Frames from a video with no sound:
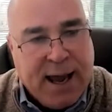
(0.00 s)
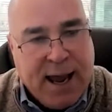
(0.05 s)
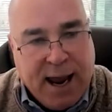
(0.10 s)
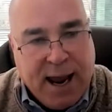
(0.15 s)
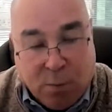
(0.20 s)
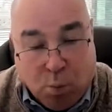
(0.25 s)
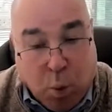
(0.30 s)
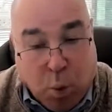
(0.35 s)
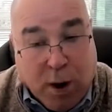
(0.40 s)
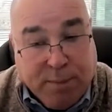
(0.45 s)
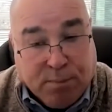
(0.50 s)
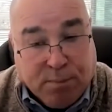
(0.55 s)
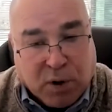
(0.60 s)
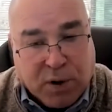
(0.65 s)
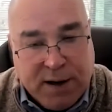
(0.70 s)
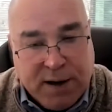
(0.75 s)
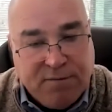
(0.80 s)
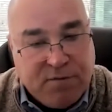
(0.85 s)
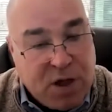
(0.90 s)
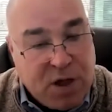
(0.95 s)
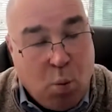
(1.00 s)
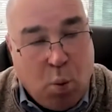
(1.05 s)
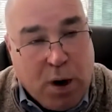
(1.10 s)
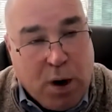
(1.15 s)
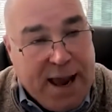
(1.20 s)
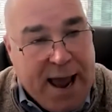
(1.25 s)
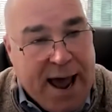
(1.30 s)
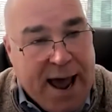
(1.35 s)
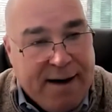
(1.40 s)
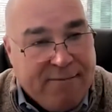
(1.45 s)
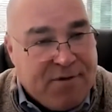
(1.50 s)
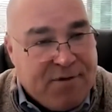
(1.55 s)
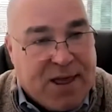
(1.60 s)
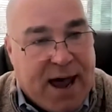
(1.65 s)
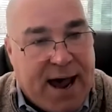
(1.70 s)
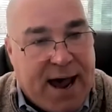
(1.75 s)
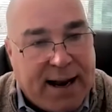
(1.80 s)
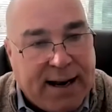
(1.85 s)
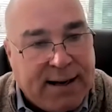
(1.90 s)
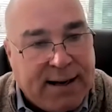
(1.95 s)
And we believe that we have that.